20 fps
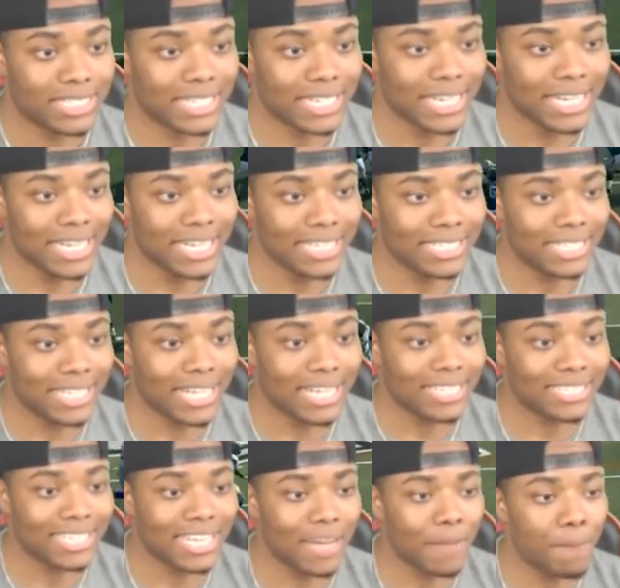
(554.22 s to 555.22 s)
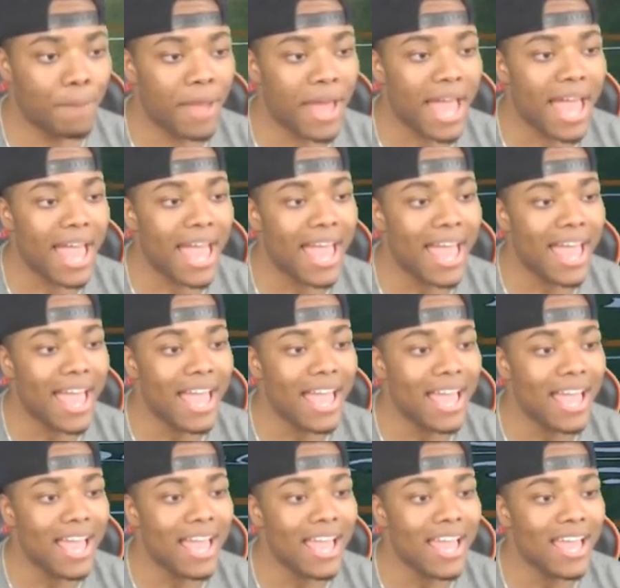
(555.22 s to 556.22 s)
Jesus, good
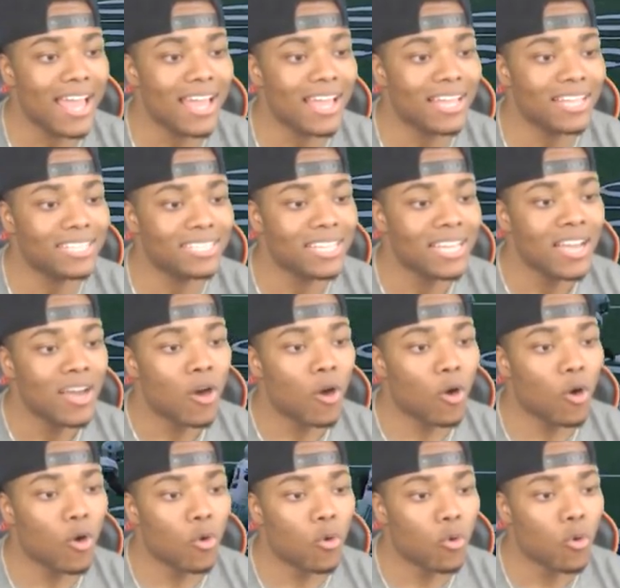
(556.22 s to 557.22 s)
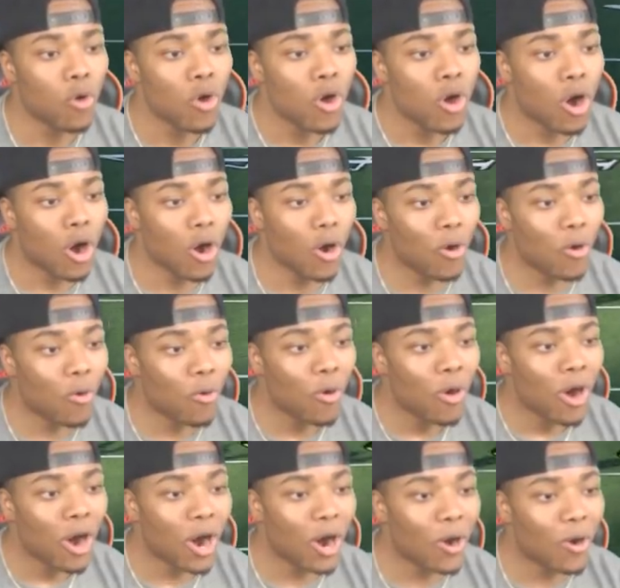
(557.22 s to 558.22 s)
pass. Oh, oh,
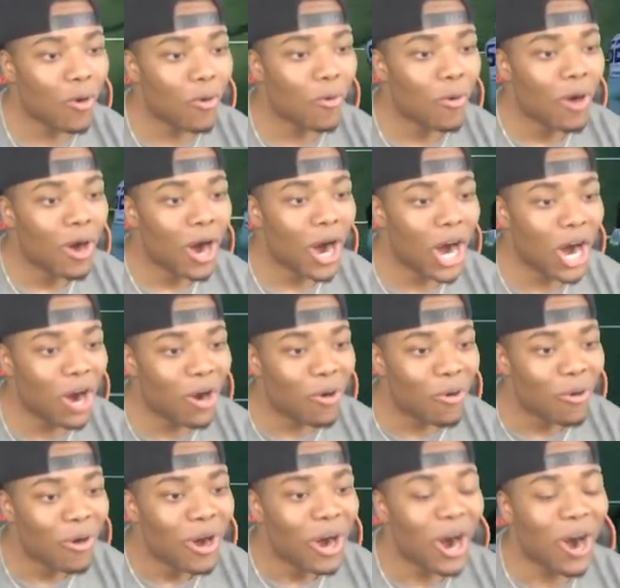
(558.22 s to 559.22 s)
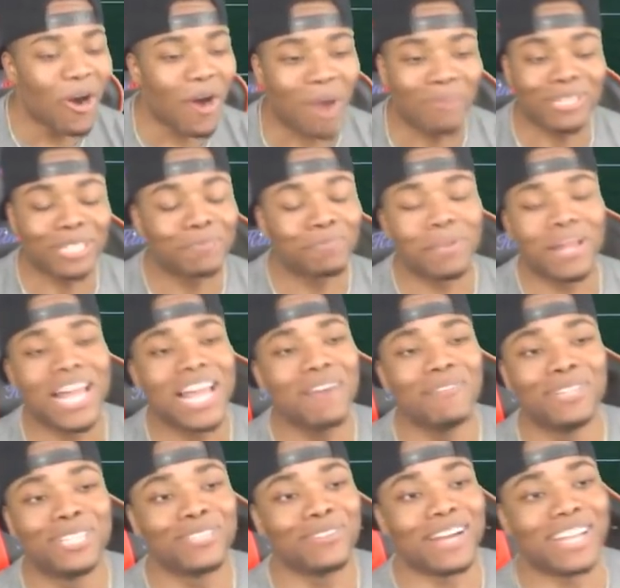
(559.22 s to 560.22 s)
oh, oh, oh, I'm just playing
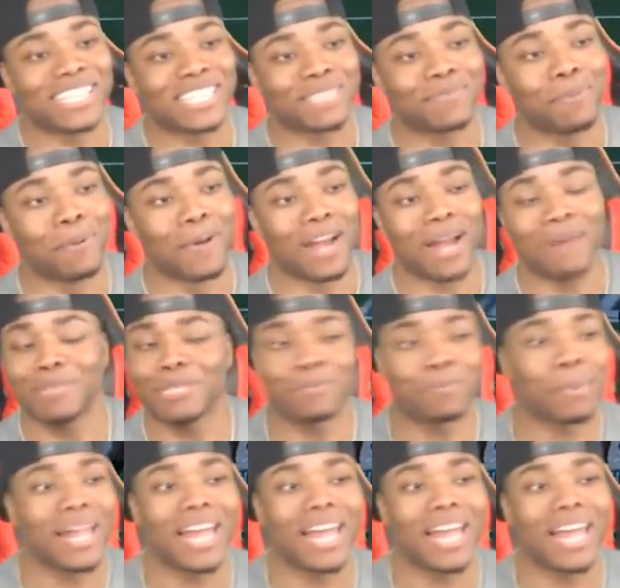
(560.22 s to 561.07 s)
with you at this point. I'm just